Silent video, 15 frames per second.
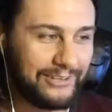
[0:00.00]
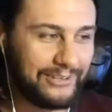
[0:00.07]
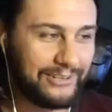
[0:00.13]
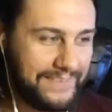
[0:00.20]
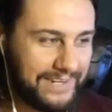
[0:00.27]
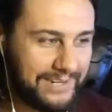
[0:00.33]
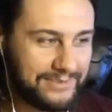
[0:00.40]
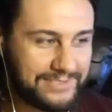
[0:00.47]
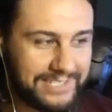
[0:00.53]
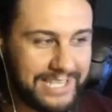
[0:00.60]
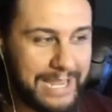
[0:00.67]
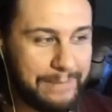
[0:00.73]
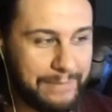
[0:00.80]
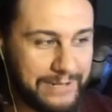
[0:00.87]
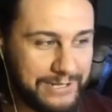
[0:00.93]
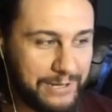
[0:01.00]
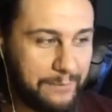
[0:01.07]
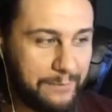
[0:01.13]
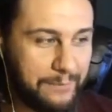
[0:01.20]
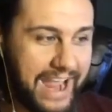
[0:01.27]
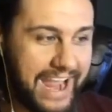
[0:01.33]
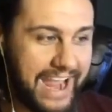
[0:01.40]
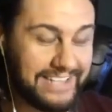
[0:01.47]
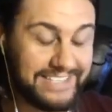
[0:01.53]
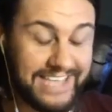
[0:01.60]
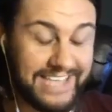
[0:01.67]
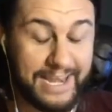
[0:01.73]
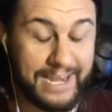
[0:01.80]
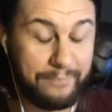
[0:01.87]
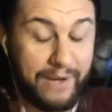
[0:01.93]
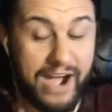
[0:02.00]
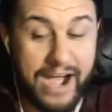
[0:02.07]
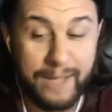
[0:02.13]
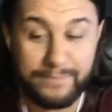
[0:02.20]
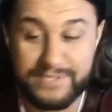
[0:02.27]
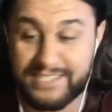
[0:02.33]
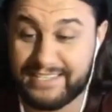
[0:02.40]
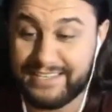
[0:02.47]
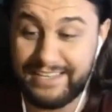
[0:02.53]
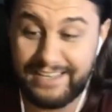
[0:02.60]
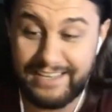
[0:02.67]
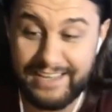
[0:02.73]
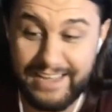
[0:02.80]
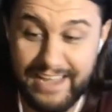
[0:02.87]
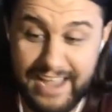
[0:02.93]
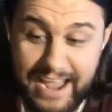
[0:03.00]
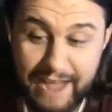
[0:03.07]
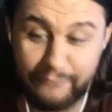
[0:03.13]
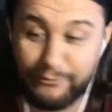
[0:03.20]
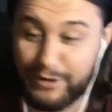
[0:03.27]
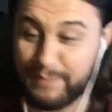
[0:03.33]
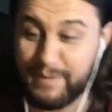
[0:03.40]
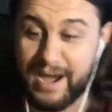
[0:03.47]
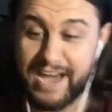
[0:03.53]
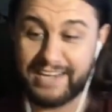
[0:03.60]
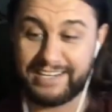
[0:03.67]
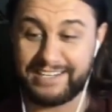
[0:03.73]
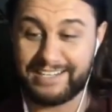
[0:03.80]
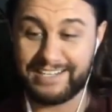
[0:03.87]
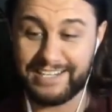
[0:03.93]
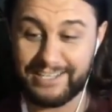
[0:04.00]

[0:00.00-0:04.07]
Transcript: he goes, "Keep it in your pants," and it pops everybody in the